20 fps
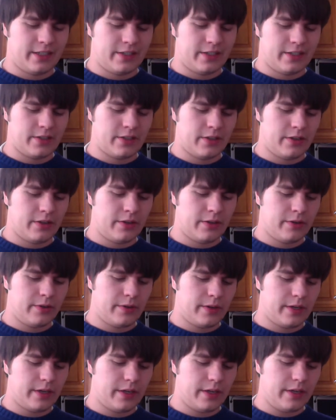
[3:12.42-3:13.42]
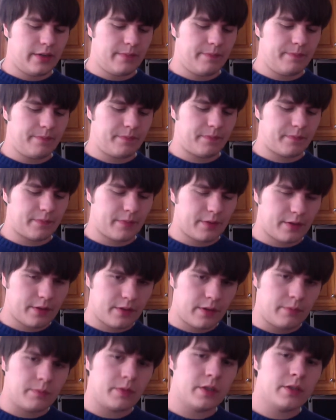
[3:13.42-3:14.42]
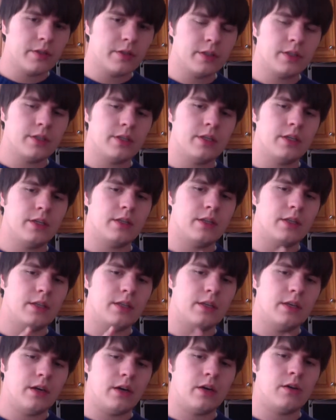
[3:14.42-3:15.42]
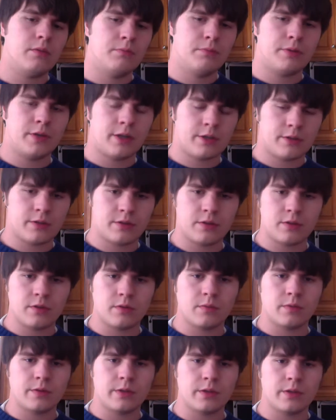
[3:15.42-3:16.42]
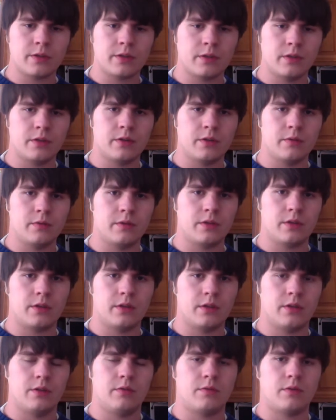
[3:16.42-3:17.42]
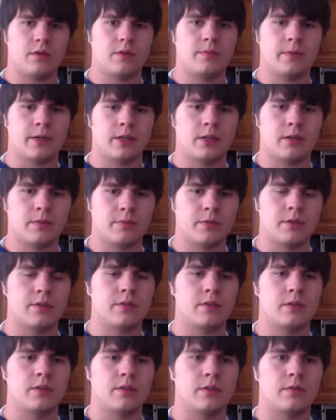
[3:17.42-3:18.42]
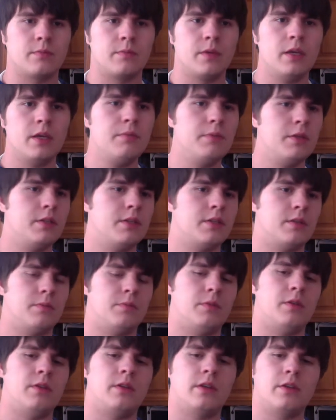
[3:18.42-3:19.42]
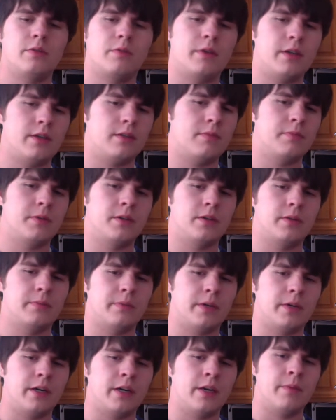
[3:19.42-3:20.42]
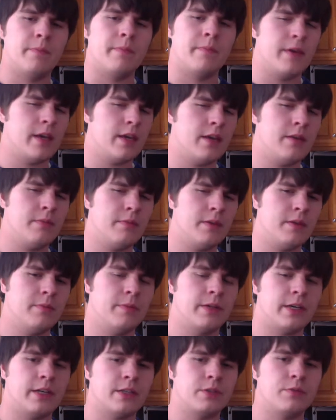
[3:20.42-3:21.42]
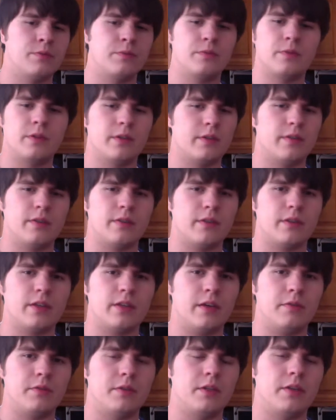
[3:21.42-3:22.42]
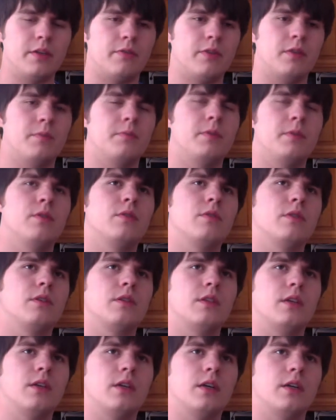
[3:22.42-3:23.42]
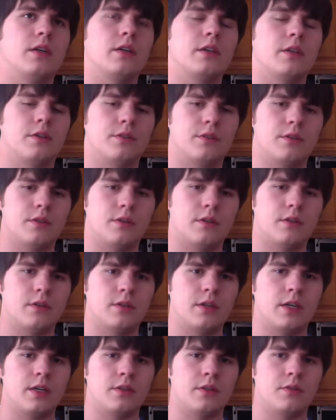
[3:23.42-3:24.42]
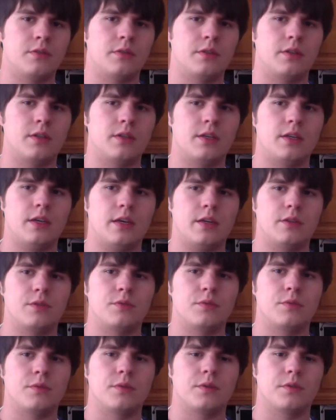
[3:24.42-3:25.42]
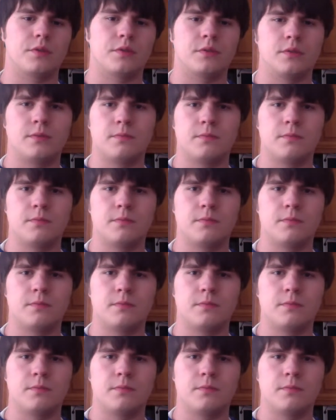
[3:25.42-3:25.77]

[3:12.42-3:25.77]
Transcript: so I'm going to get the ARM processor working with the robot operating system. Maybe something like Raspberry Pi, maybe, but that would definitely be during the Kickstarter, not during the actual